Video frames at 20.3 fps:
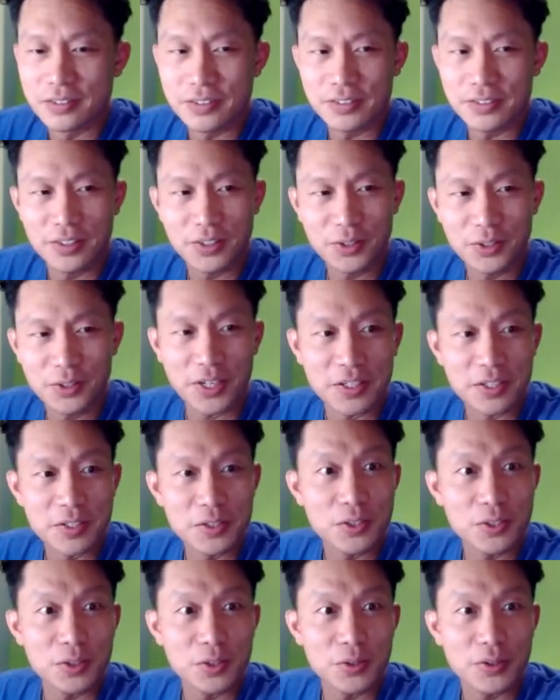Okay,
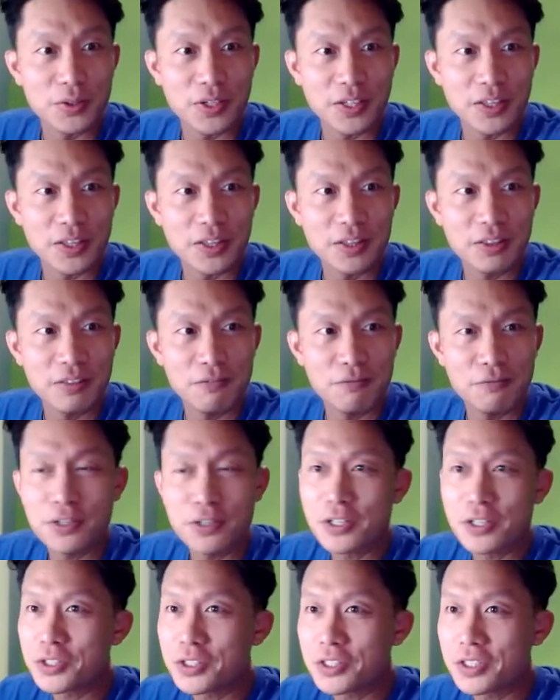so I
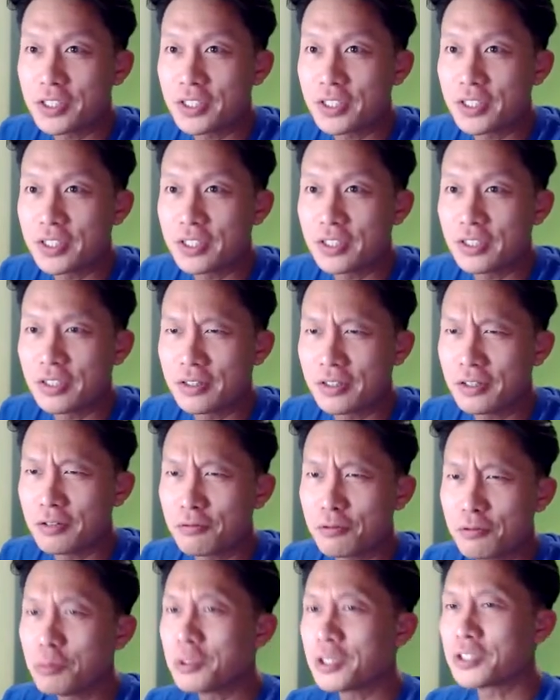finished, I think, a
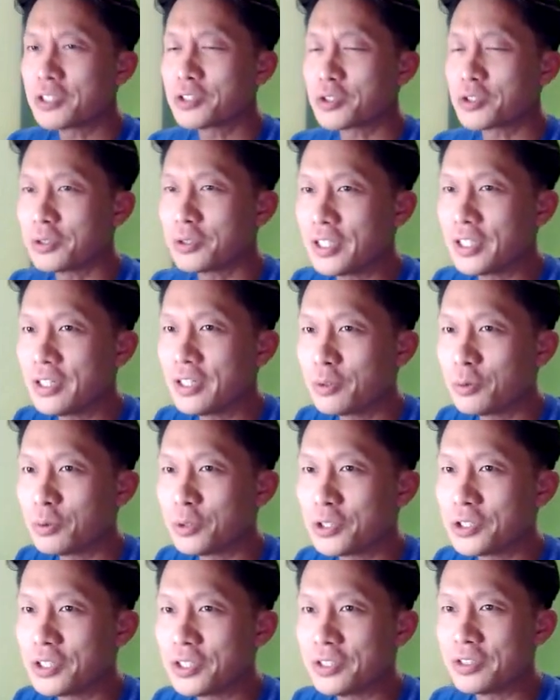few minutes early,
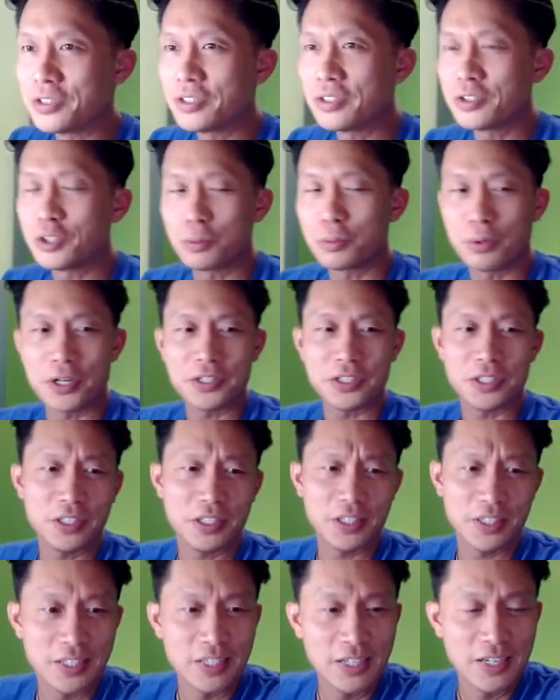which is surprising.
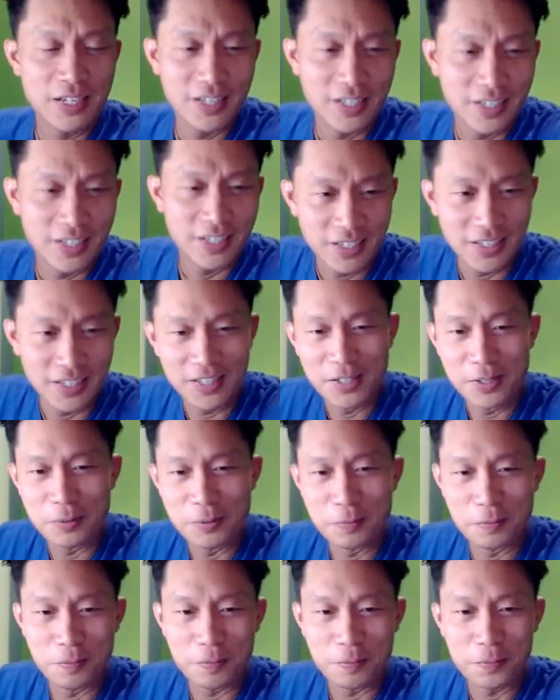
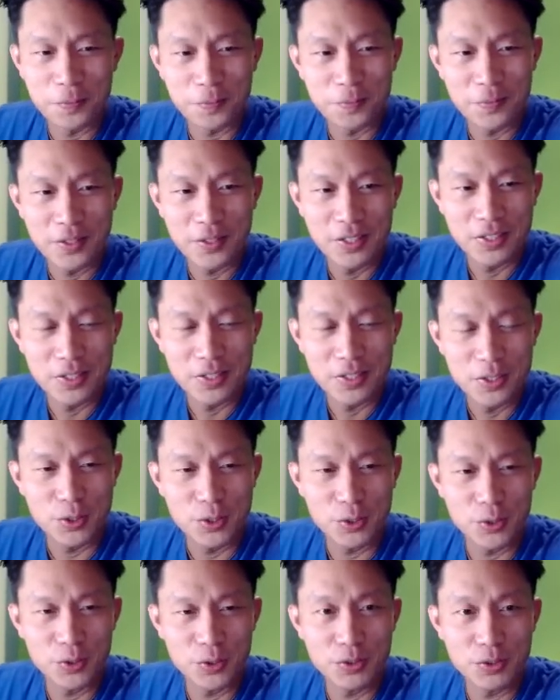
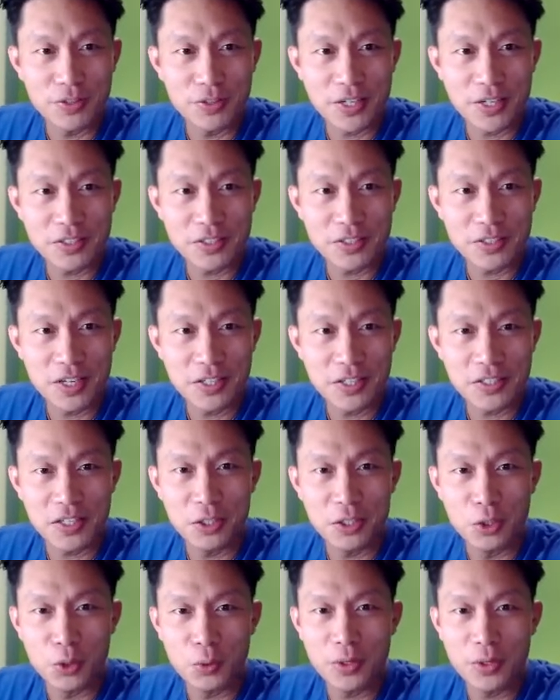So if that's the case
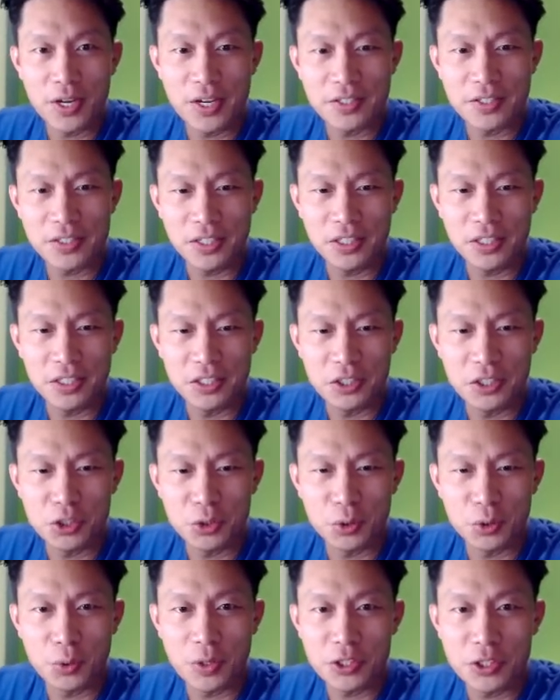and no one has any
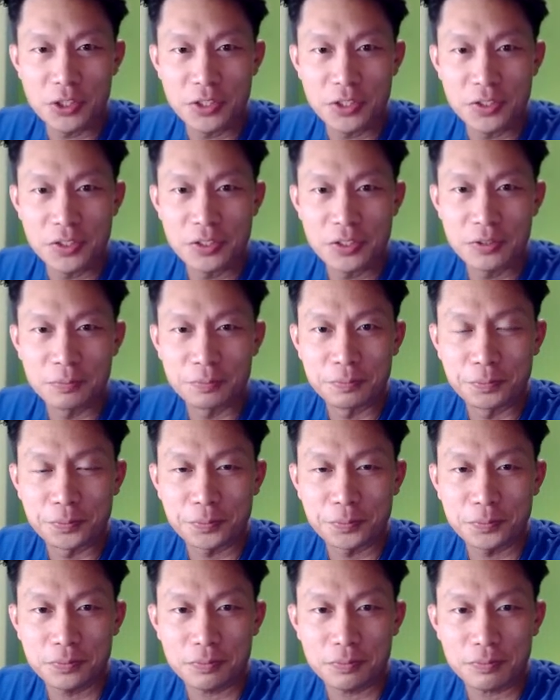additional questions,
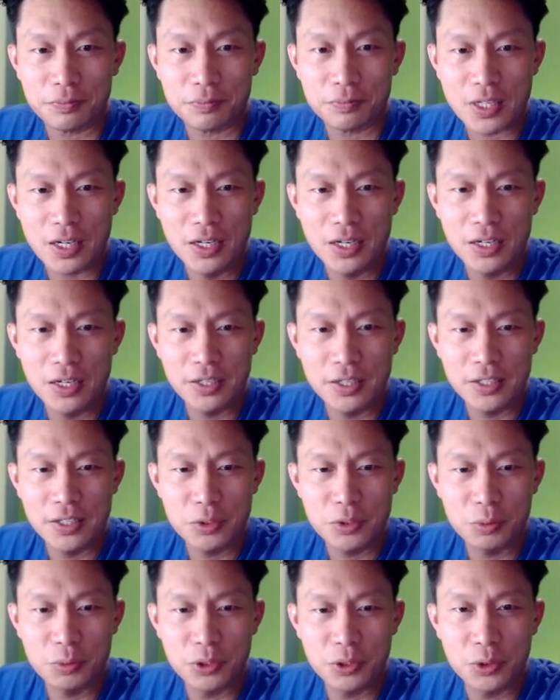I
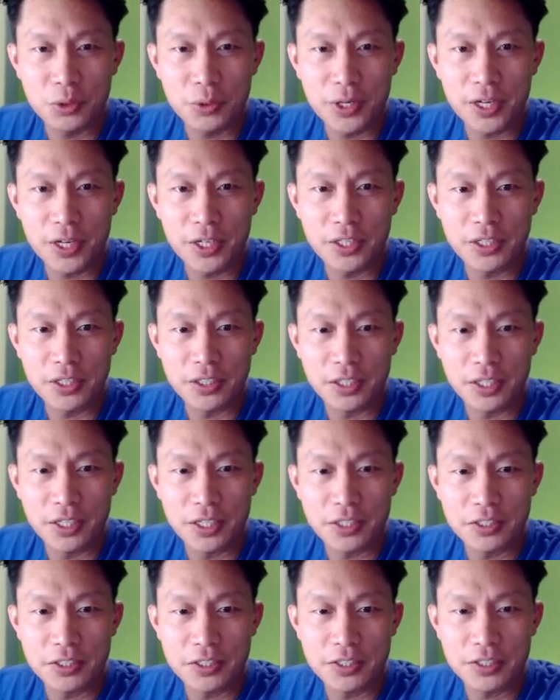guess we'll go ahead and let
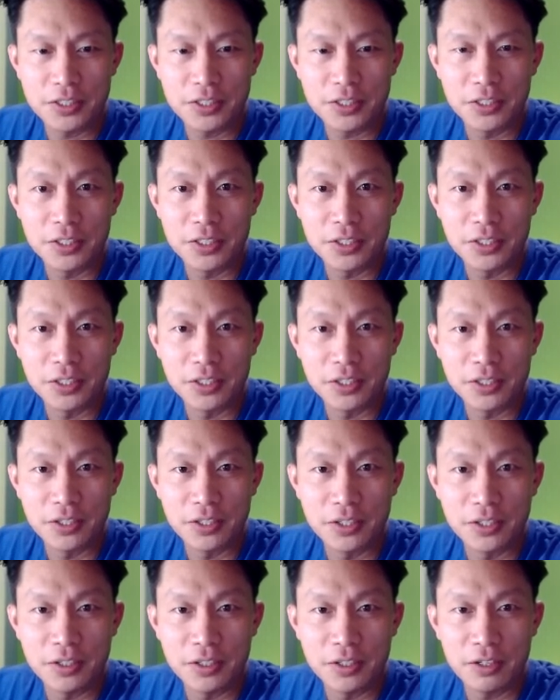
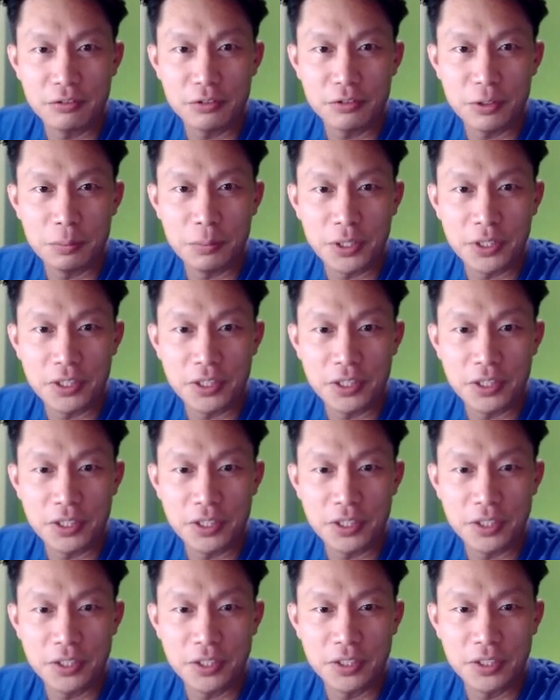
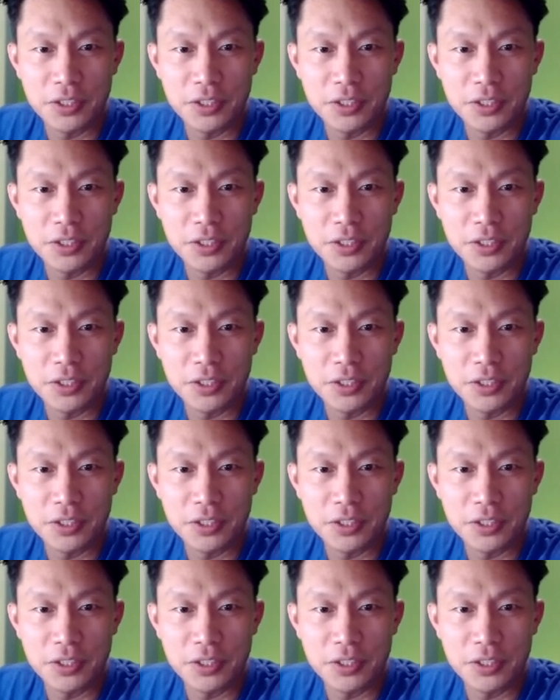everybody